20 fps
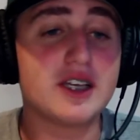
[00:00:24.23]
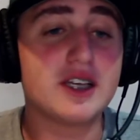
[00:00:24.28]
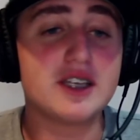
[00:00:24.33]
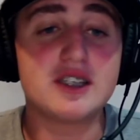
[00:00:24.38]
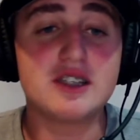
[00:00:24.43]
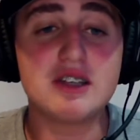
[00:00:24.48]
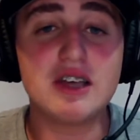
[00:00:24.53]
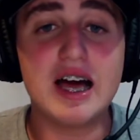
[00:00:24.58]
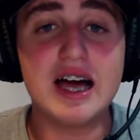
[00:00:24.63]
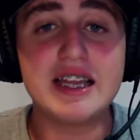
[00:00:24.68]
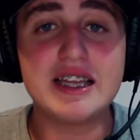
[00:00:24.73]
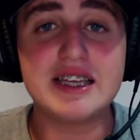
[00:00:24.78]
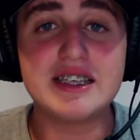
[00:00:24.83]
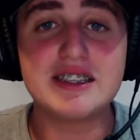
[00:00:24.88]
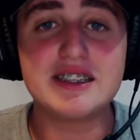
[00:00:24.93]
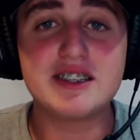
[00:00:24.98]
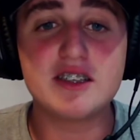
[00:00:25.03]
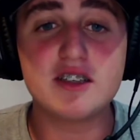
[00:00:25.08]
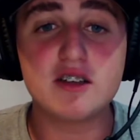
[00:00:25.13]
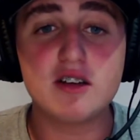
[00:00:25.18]
It's a lot
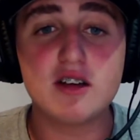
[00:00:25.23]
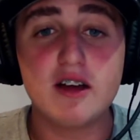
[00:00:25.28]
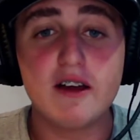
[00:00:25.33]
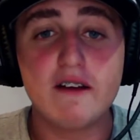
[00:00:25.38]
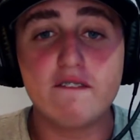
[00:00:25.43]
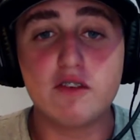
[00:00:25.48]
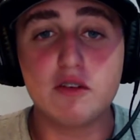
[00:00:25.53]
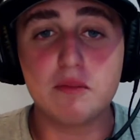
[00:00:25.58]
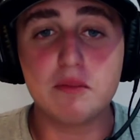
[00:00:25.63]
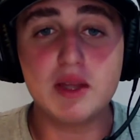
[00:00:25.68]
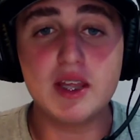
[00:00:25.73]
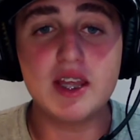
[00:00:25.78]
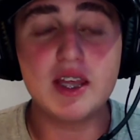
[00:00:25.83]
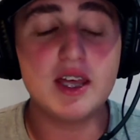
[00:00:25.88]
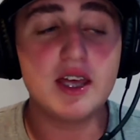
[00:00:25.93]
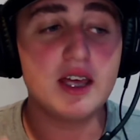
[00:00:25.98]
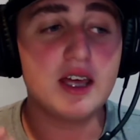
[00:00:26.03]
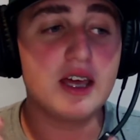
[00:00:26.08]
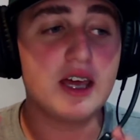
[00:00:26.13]
easier for me,